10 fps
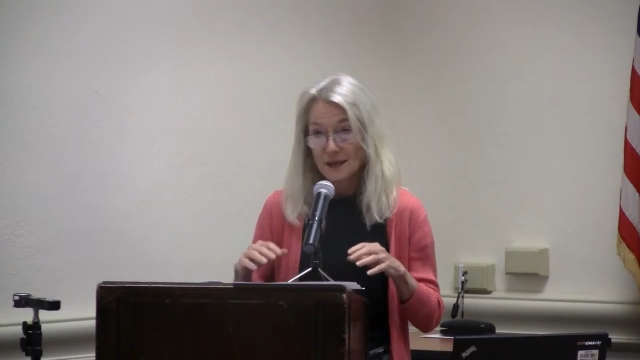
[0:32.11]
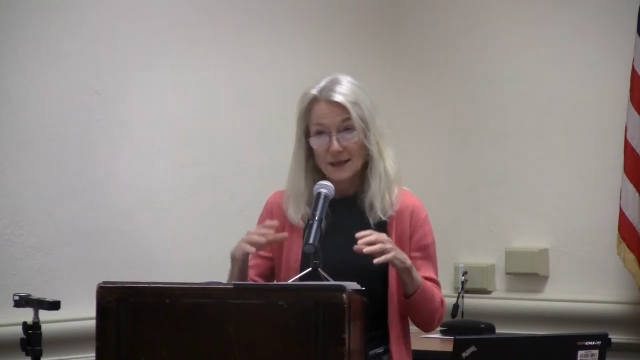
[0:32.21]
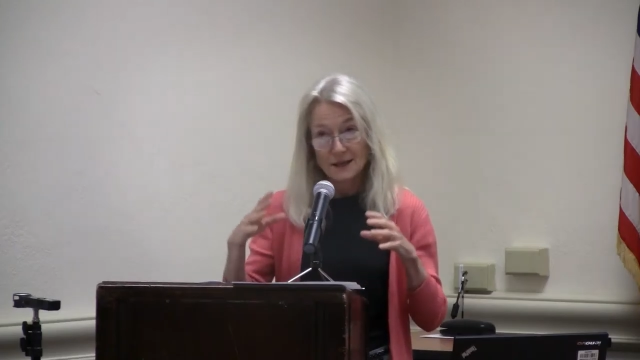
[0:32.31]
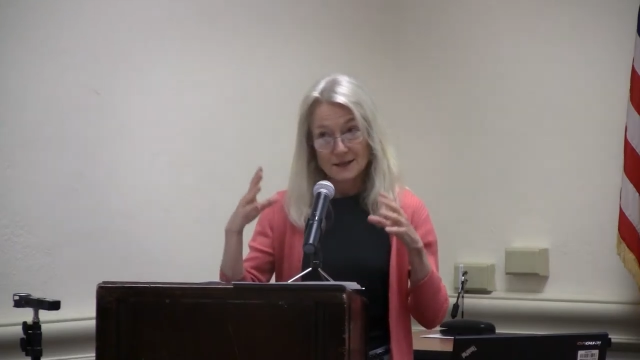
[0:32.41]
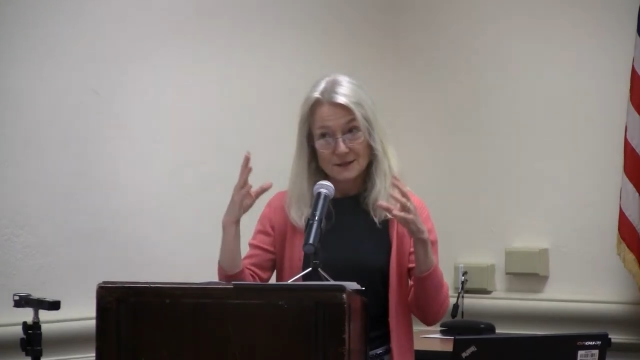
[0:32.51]

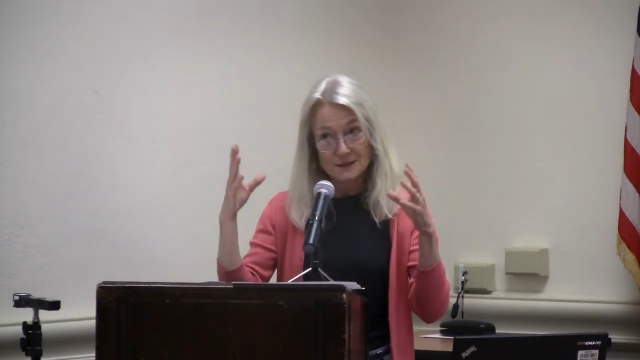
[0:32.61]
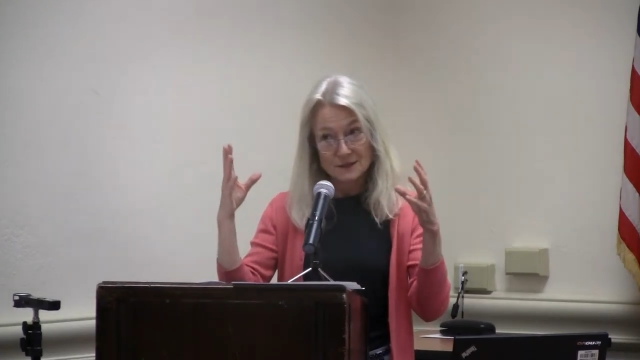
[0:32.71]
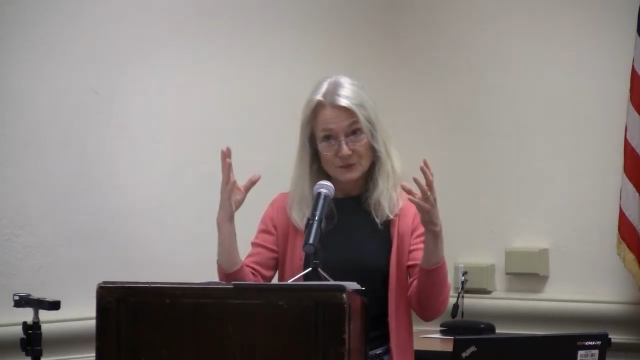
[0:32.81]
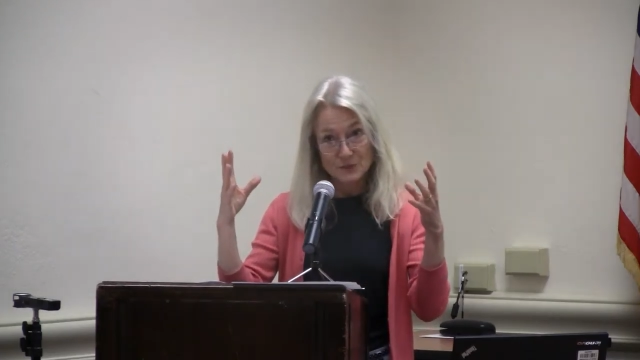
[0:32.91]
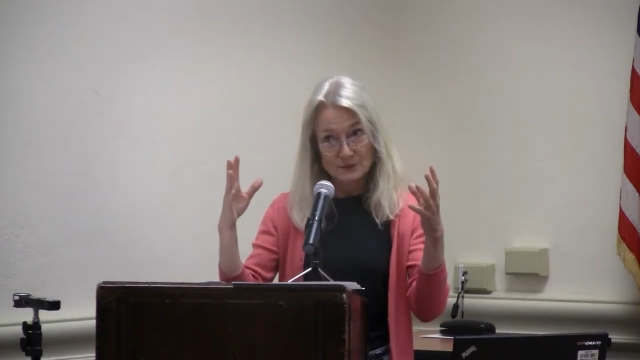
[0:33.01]

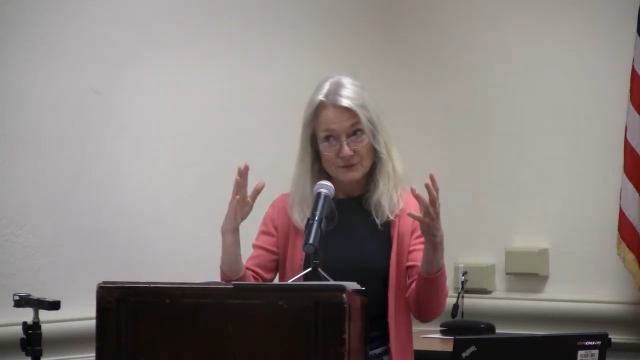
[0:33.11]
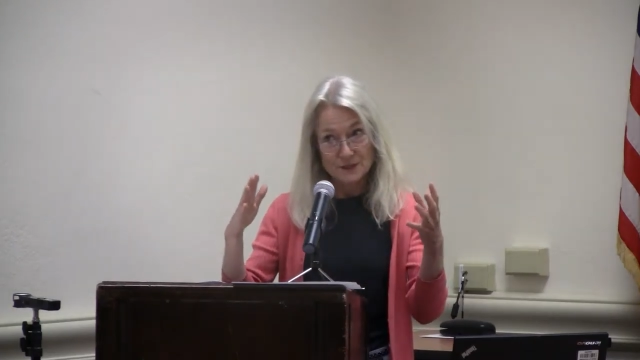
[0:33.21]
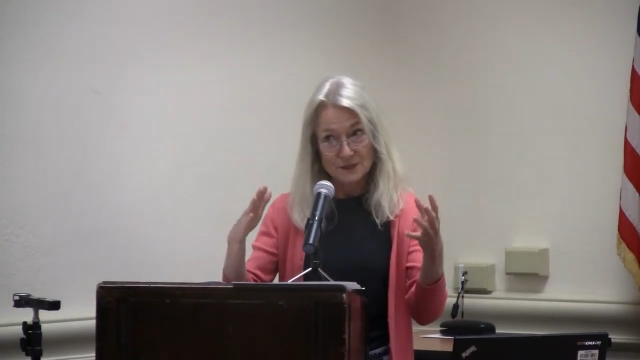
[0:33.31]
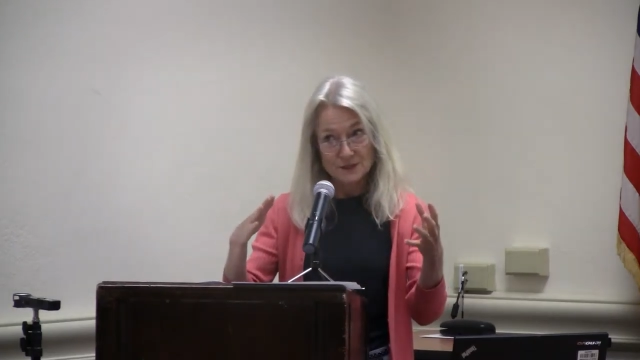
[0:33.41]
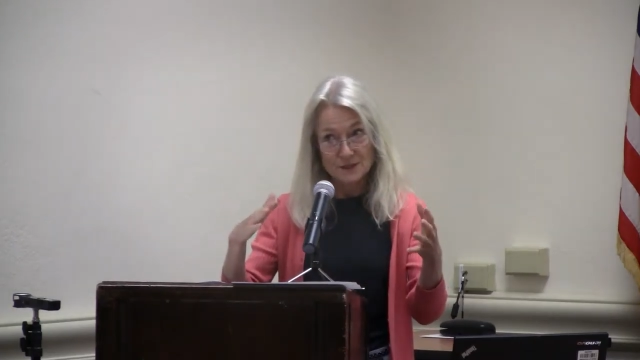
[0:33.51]
and we've
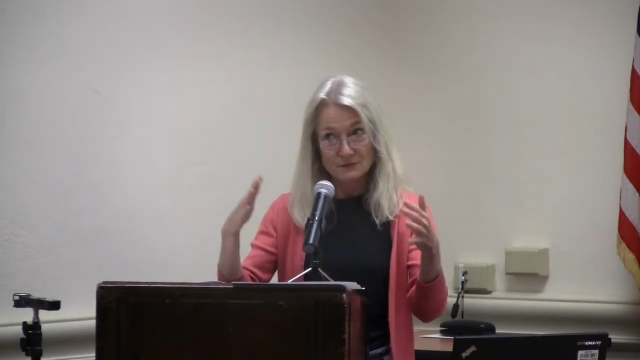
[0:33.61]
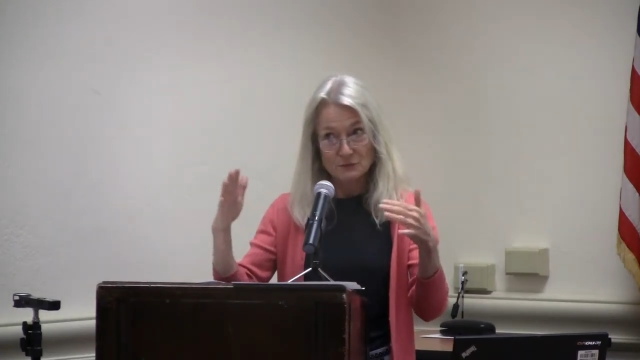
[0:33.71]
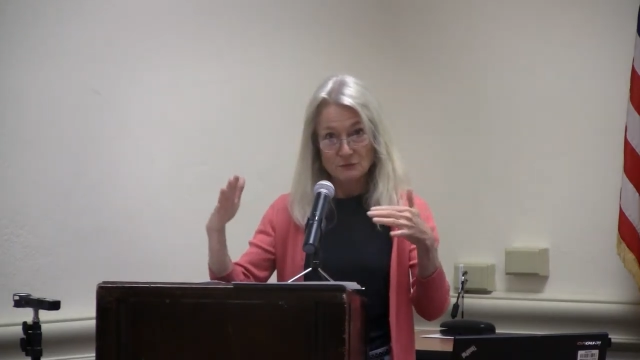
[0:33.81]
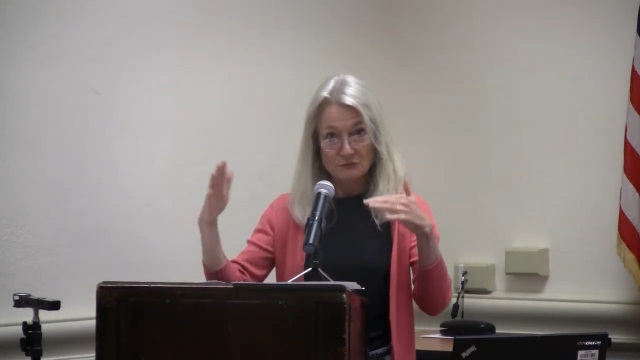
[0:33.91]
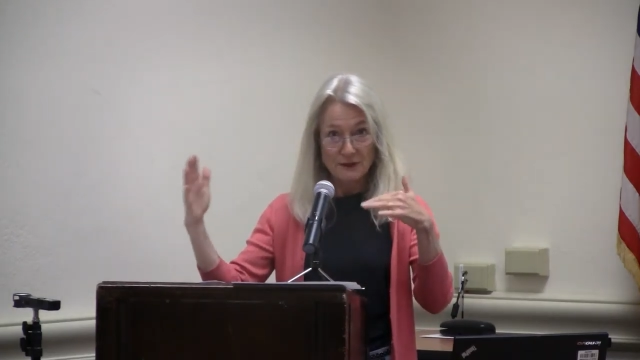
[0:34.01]
done
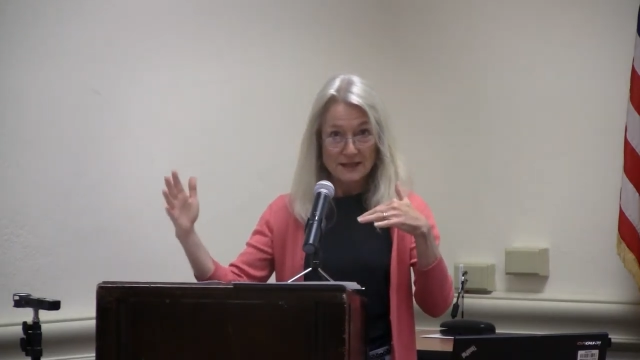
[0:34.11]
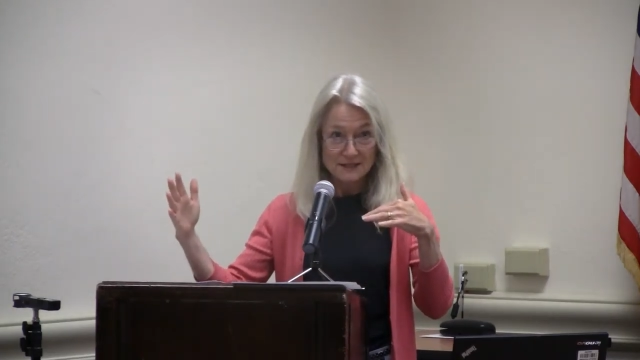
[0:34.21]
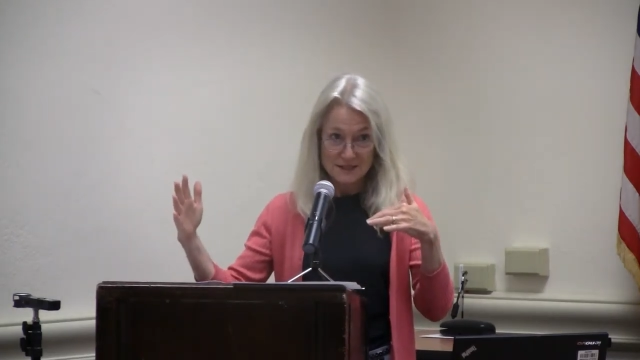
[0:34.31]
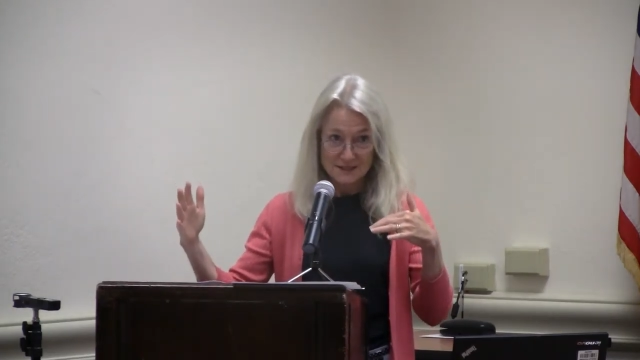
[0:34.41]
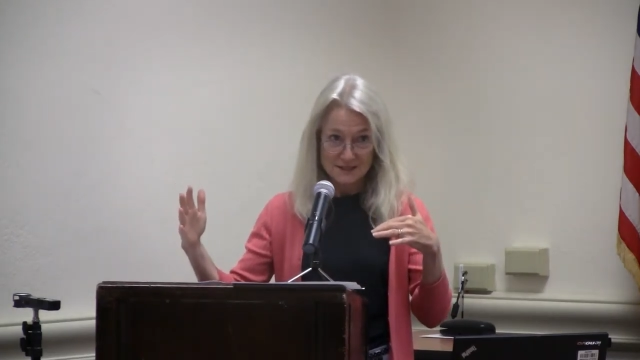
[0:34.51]
several
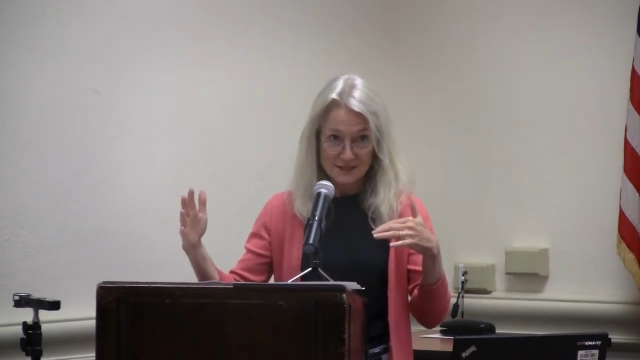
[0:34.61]
phases